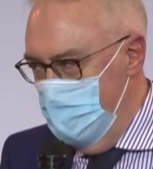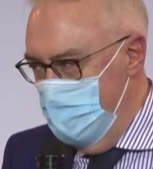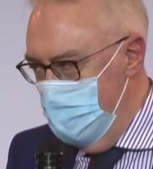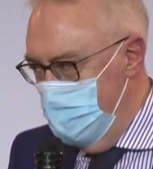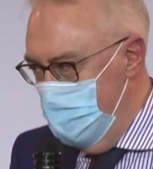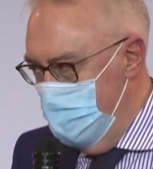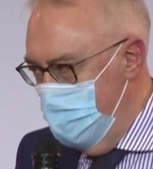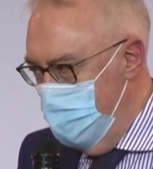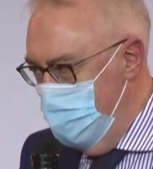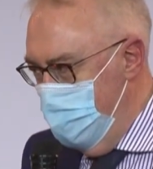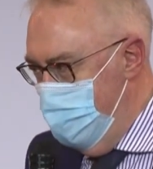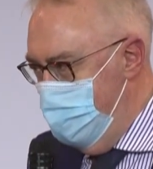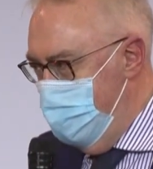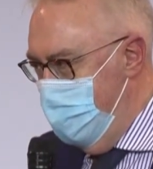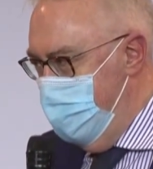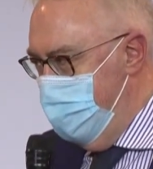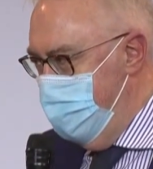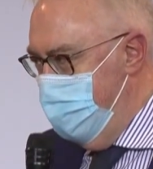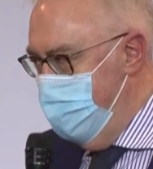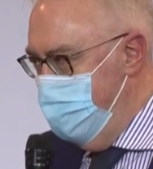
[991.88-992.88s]
There will be
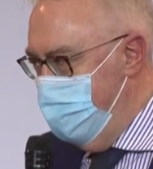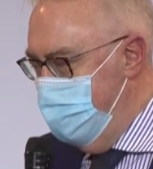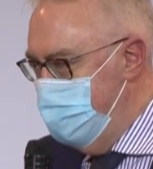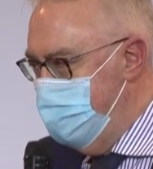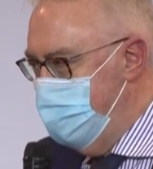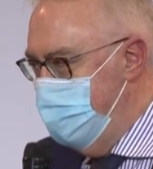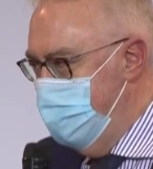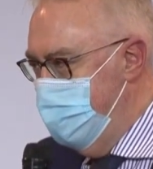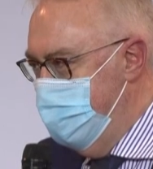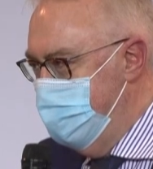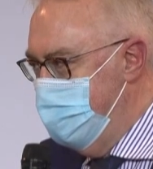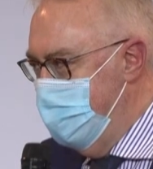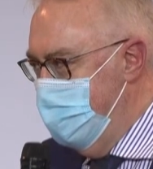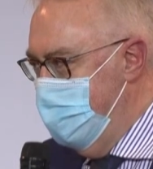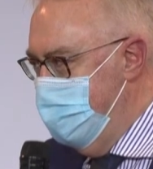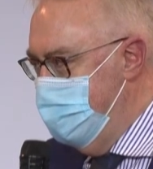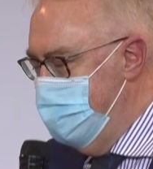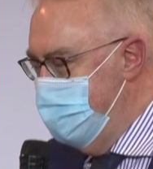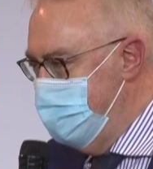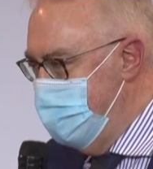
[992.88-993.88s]
a revision of the
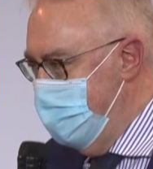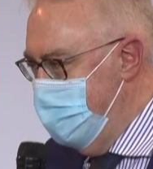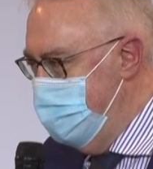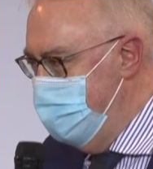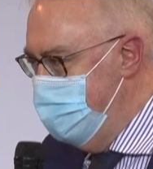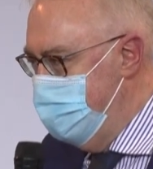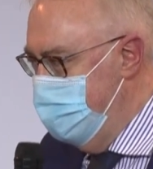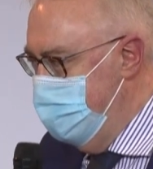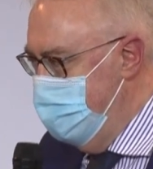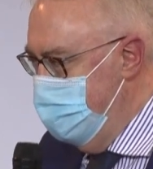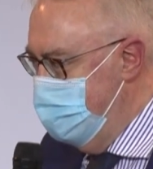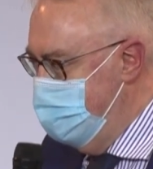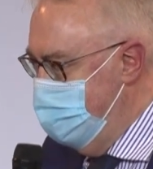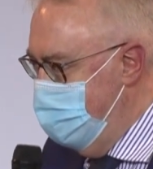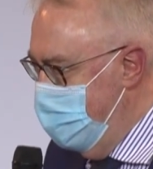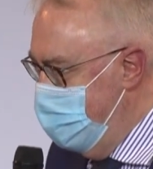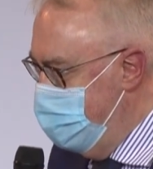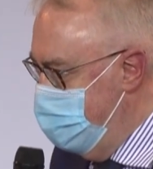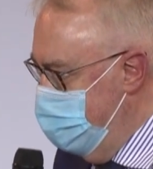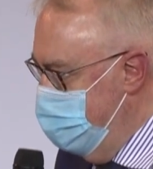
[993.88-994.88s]
legislation on
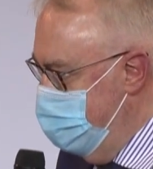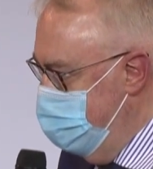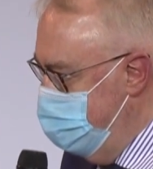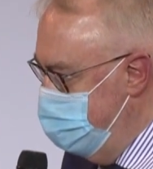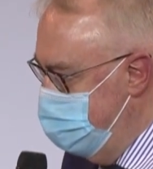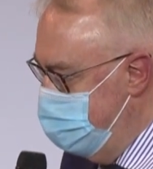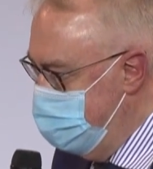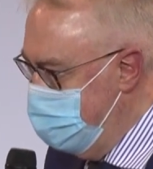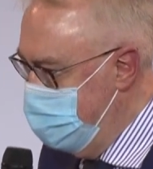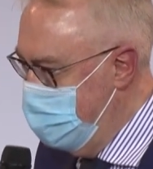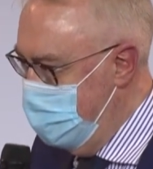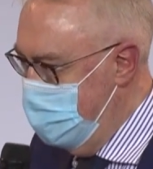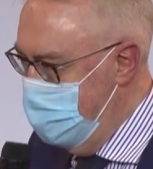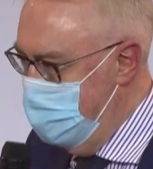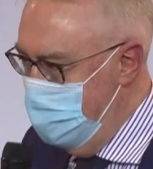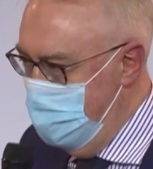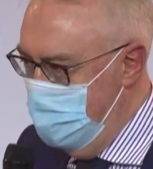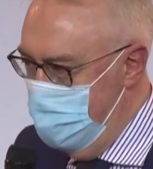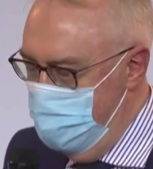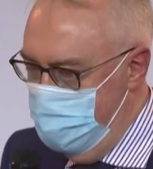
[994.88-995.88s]
tobacco
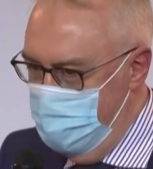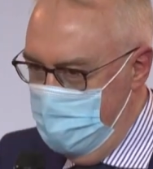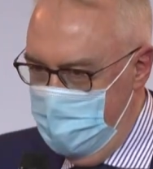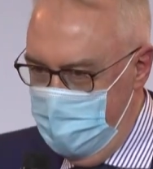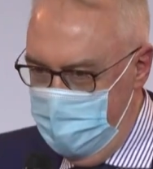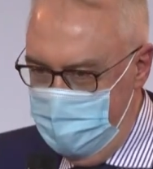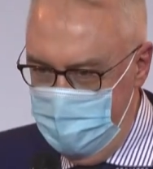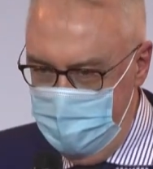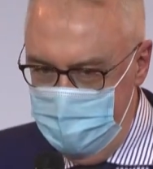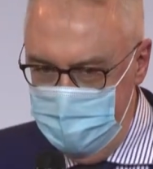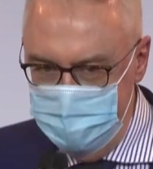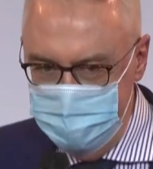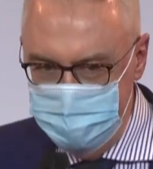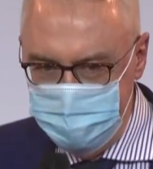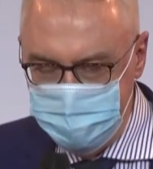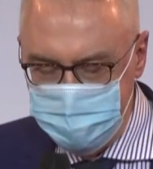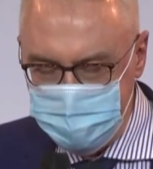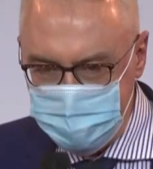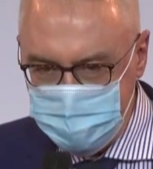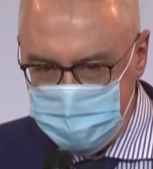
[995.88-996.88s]
at EU level.
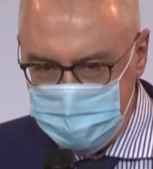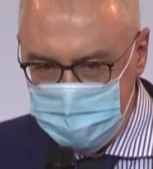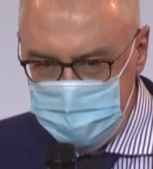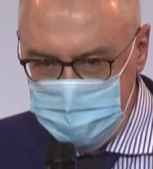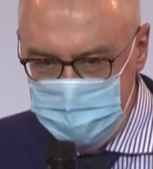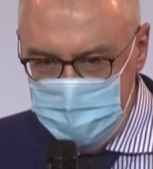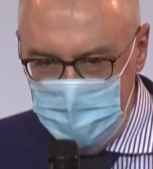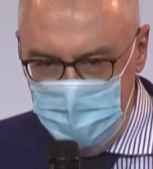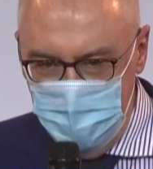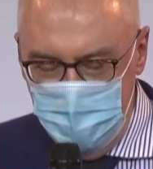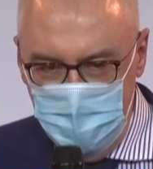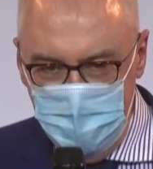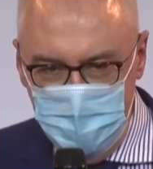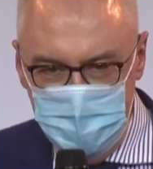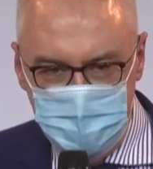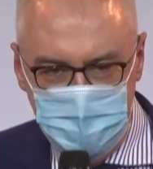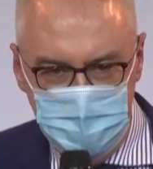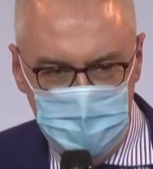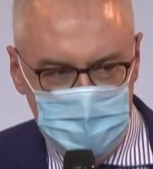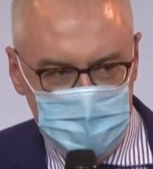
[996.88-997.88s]
We're
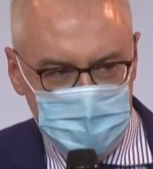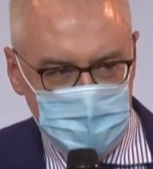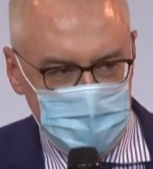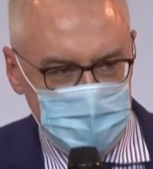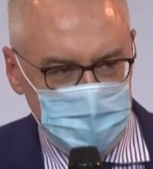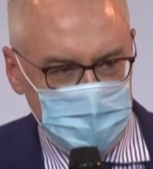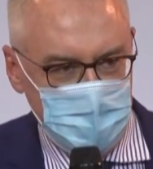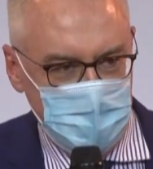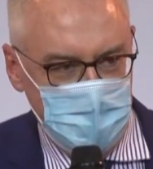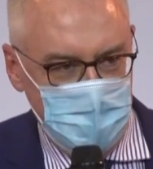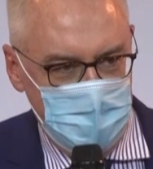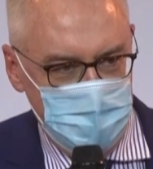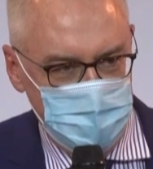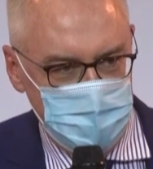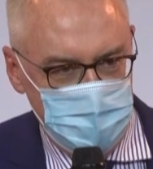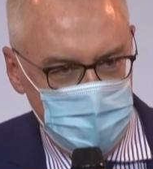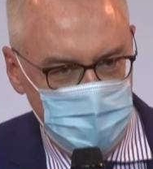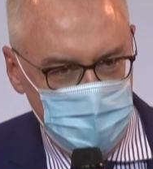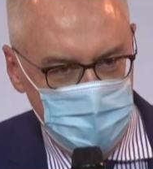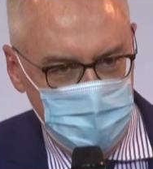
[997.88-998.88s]
also discussing how
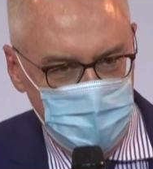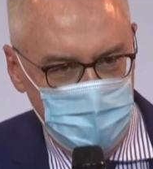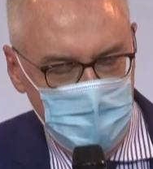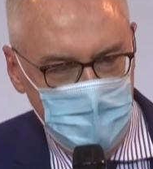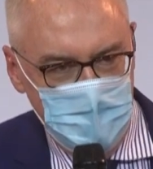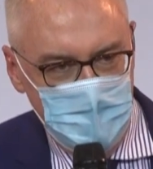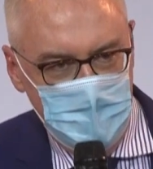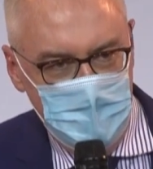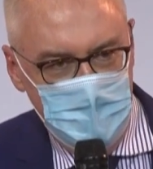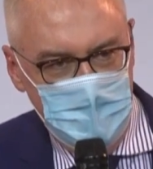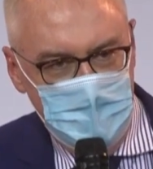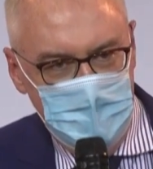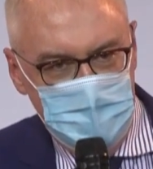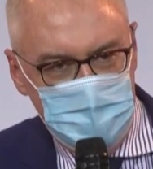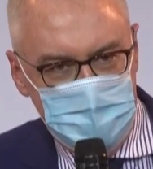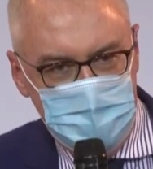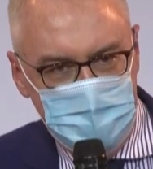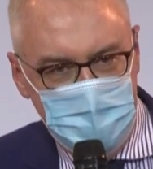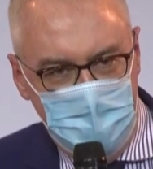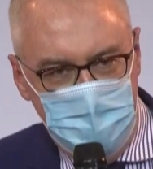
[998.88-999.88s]
to
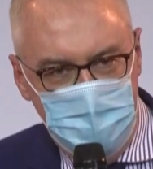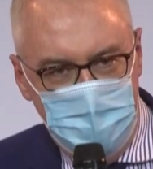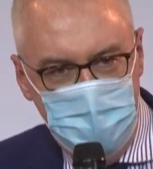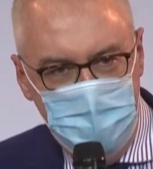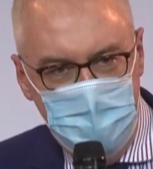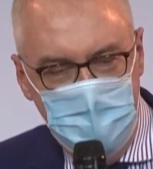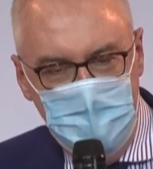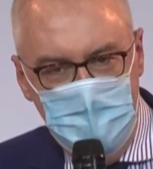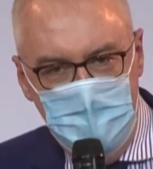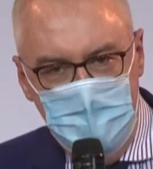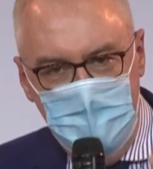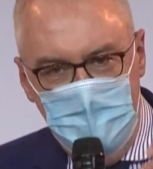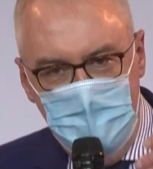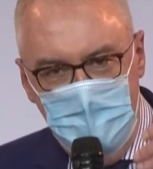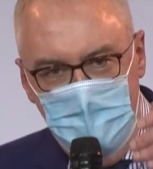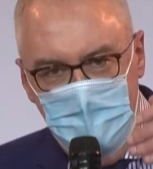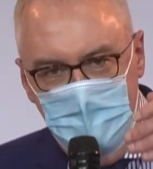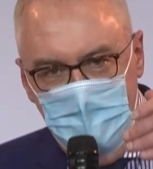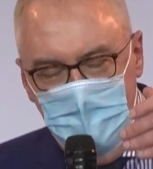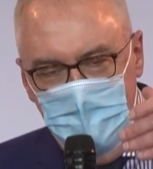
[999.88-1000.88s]
stop
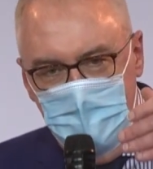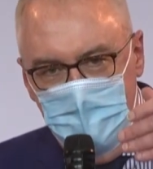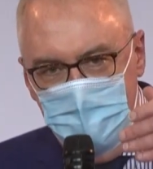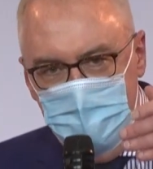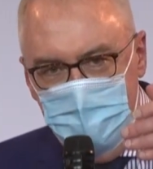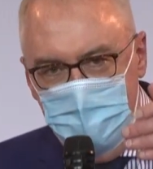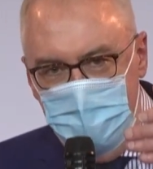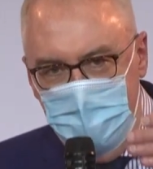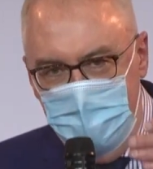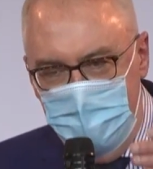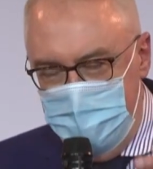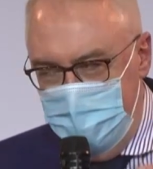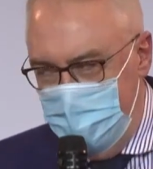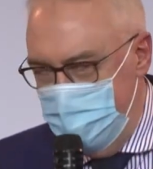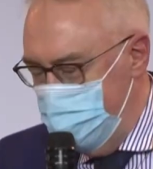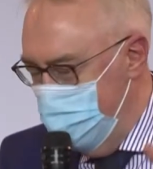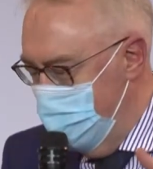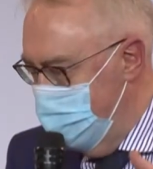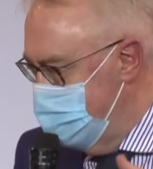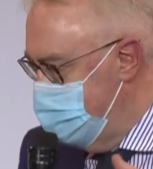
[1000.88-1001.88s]
people
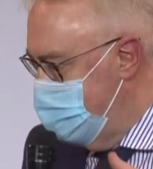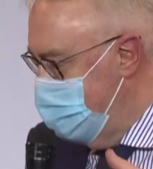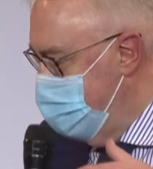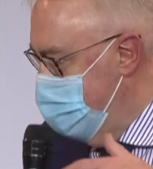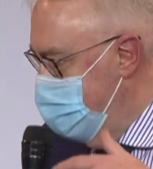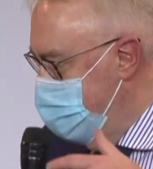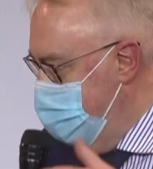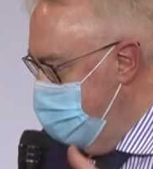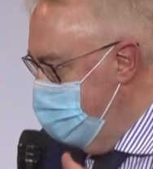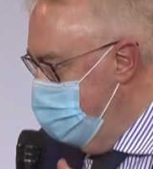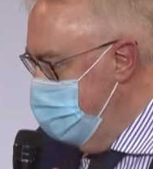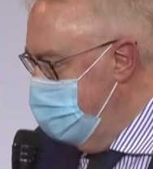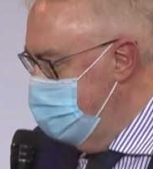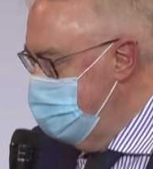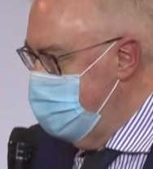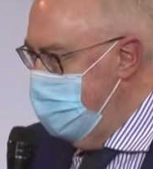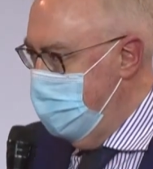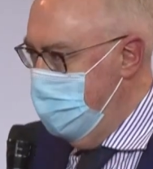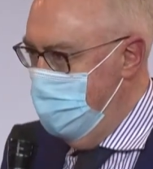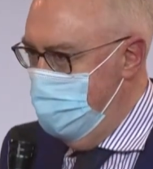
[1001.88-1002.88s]
crossing borders
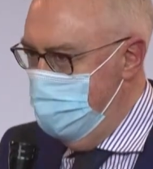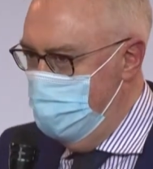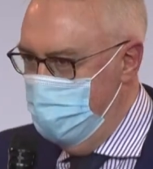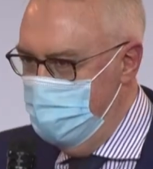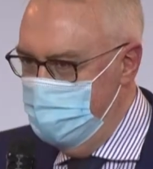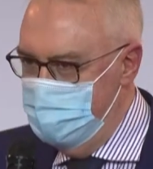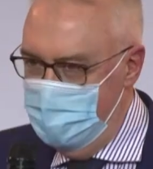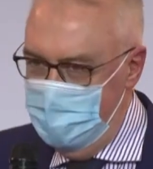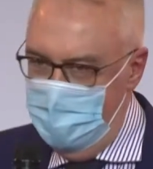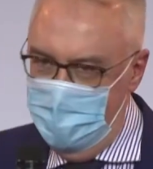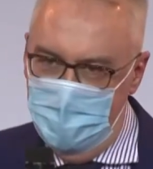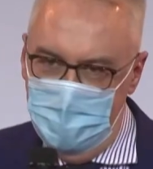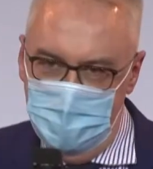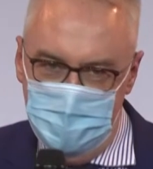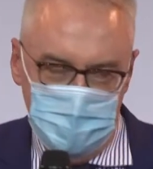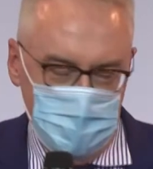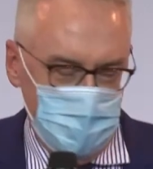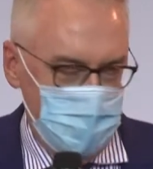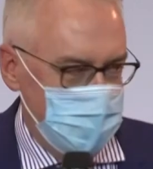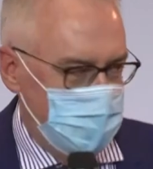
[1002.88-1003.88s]
and importing
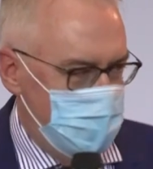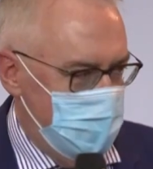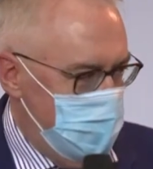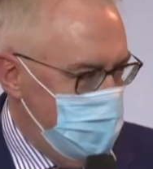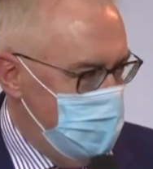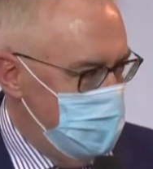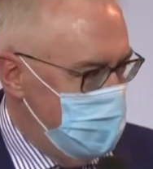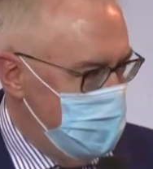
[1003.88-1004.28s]
large quantities